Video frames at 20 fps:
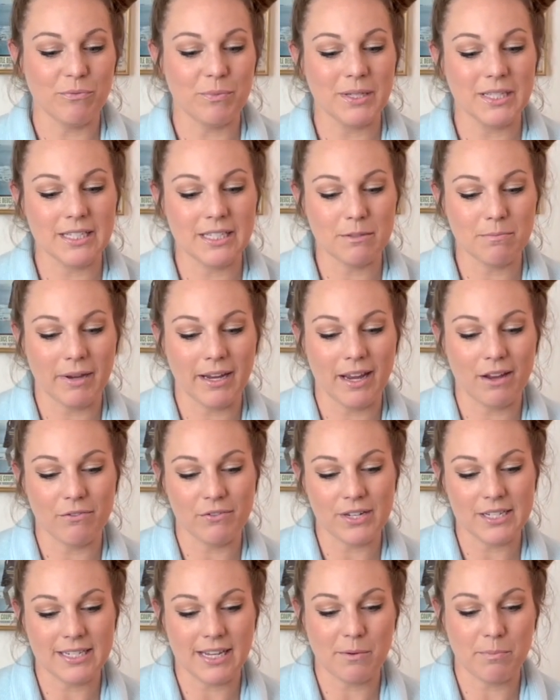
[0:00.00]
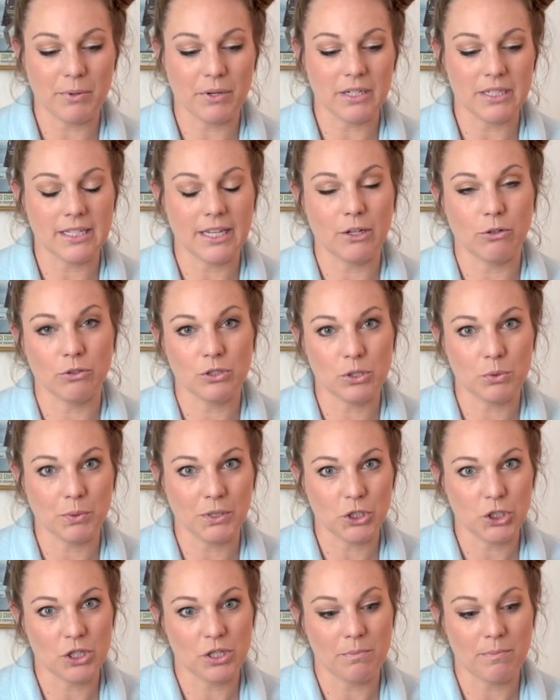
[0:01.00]
This is my everyday purse. I don't
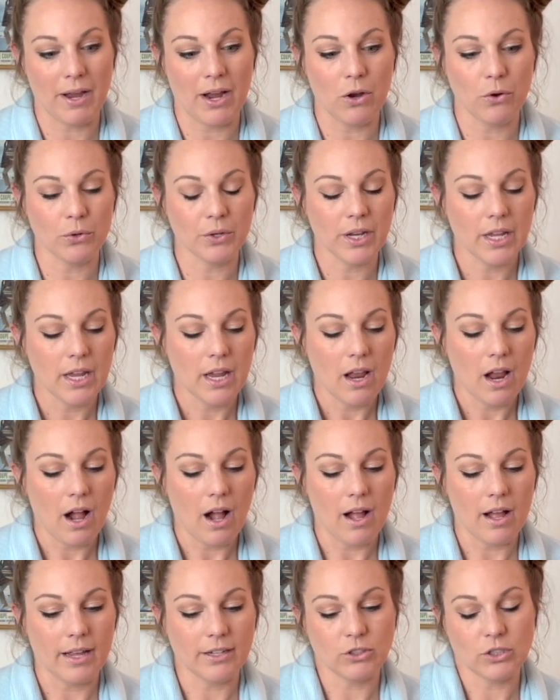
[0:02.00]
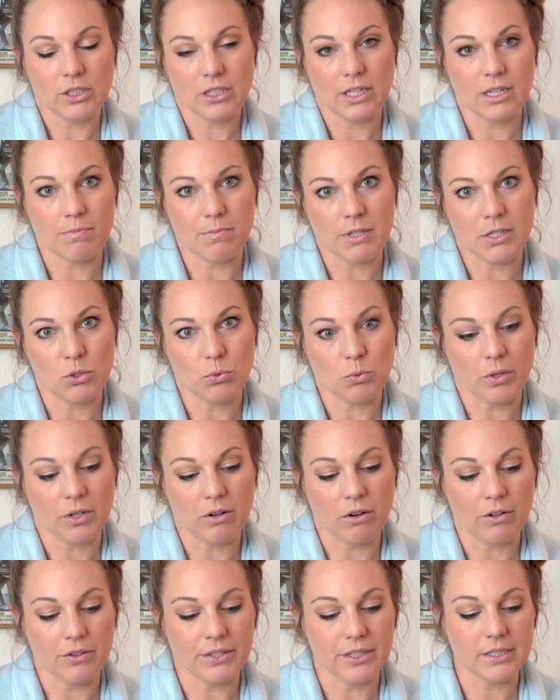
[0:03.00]
switch them out. I just keep this one
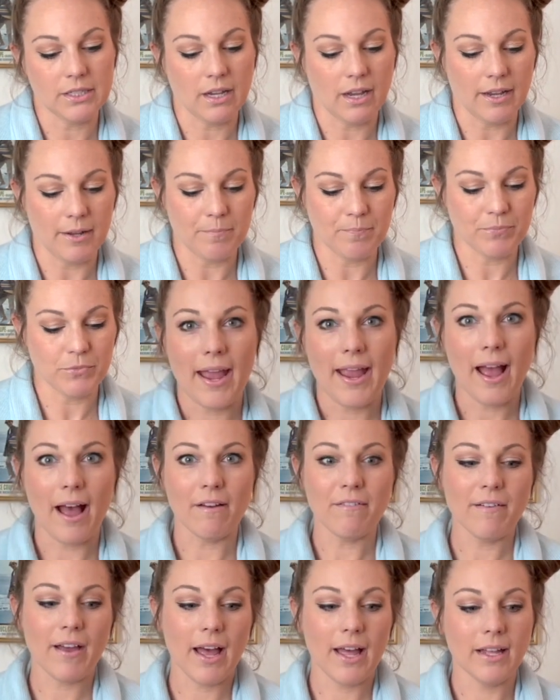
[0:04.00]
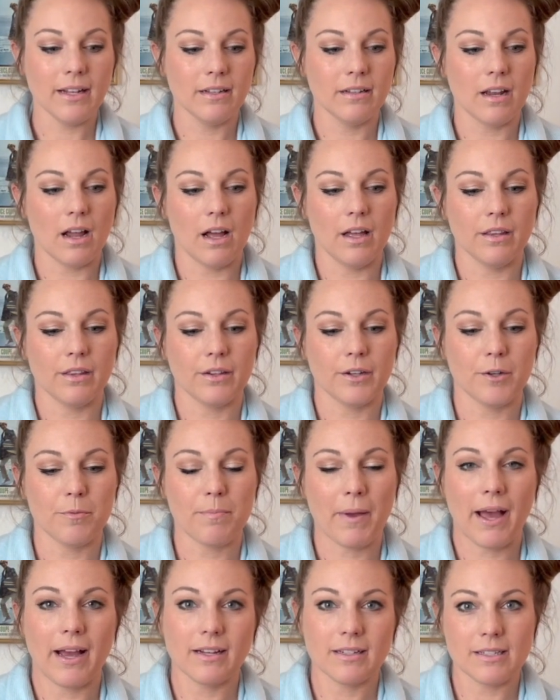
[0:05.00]
all the time. I have had other
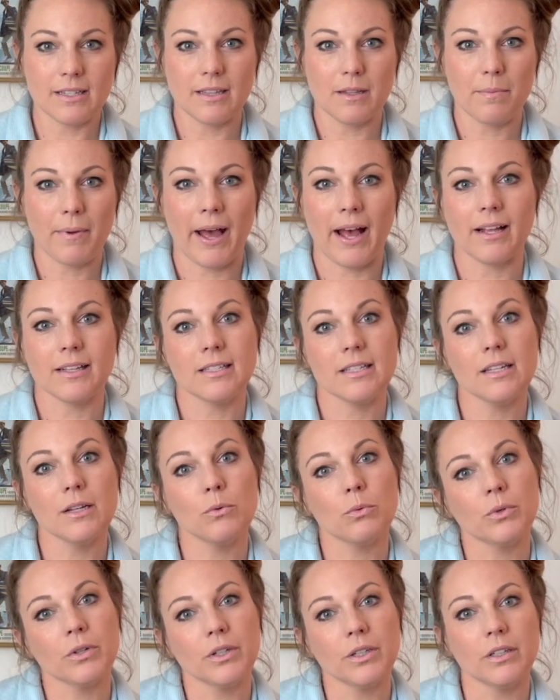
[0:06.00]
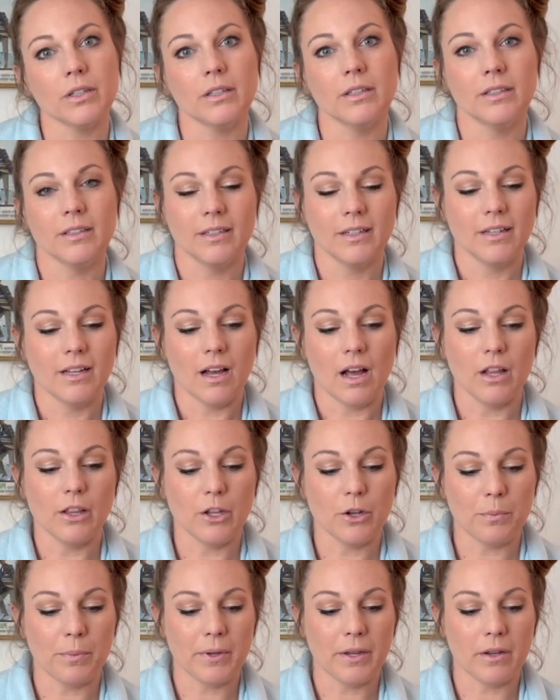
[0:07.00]
bags in the past that were a
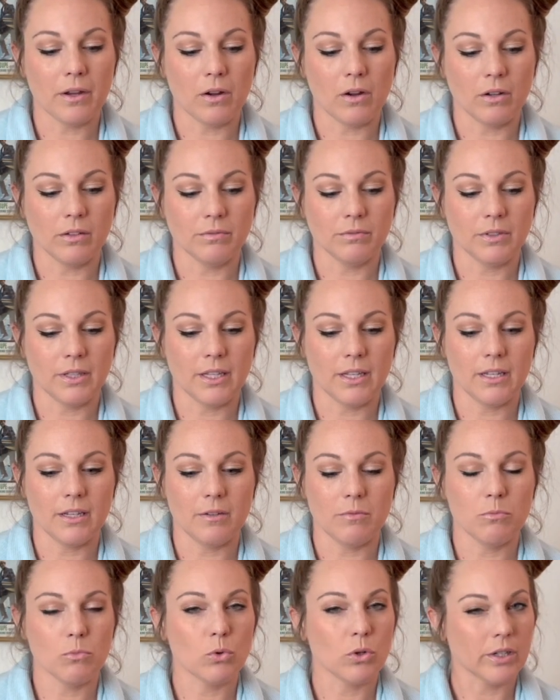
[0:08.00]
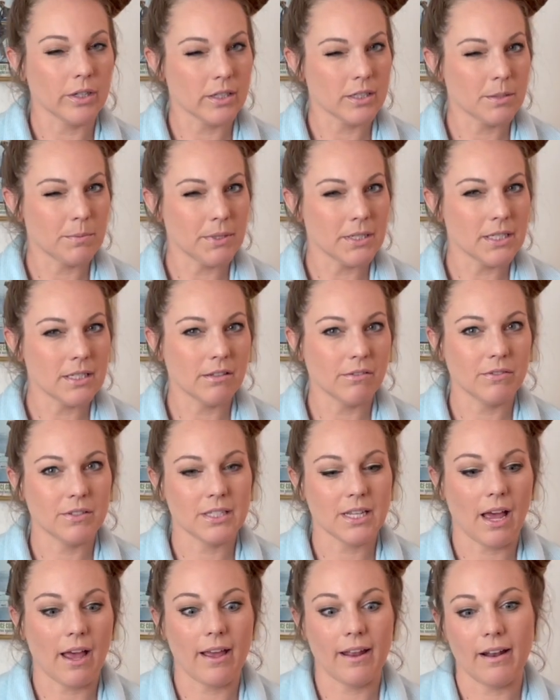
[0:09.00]
little bit on the more expensive
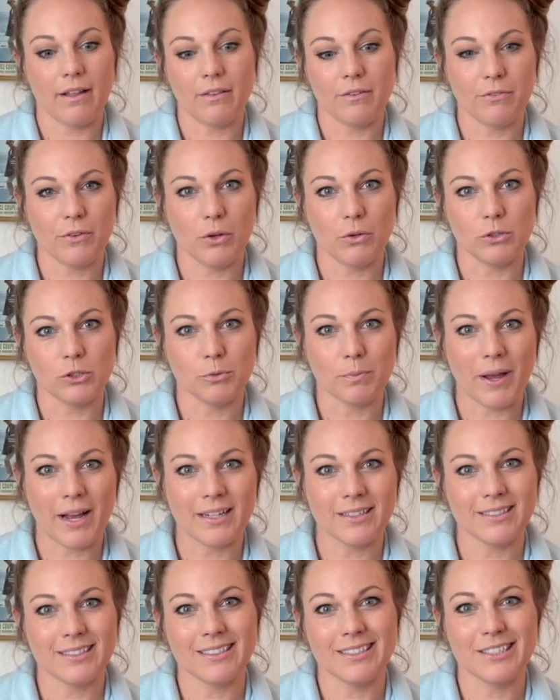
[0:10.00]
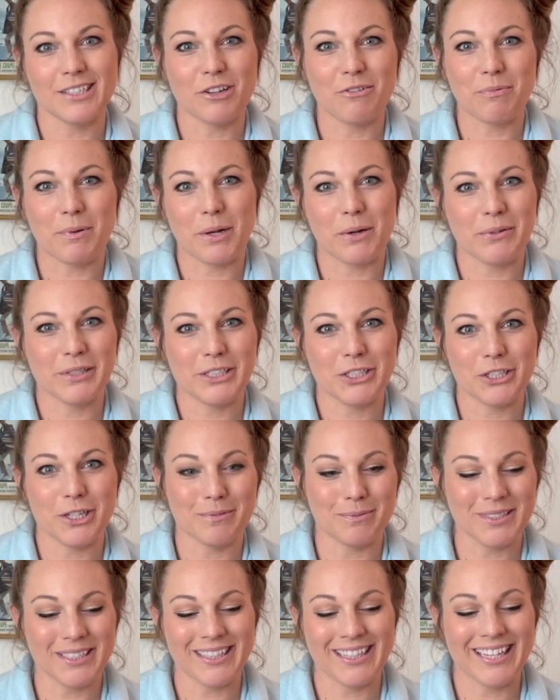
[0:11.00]
side. I love Coach bags and stuff, but I always
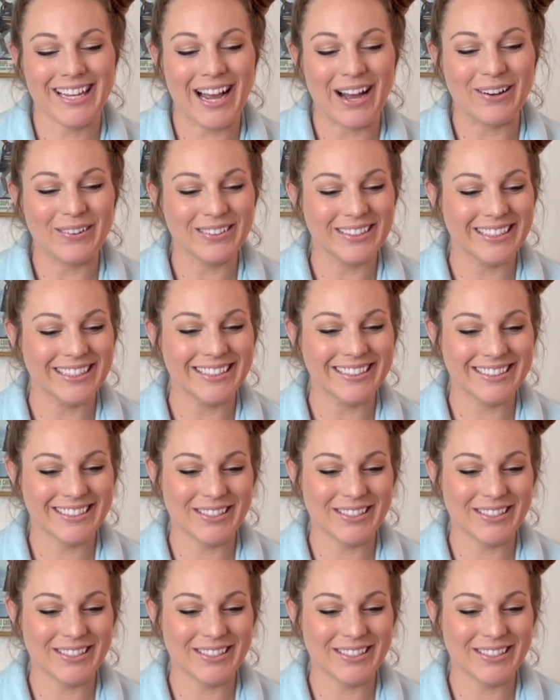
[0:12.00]
shopped at the outlet.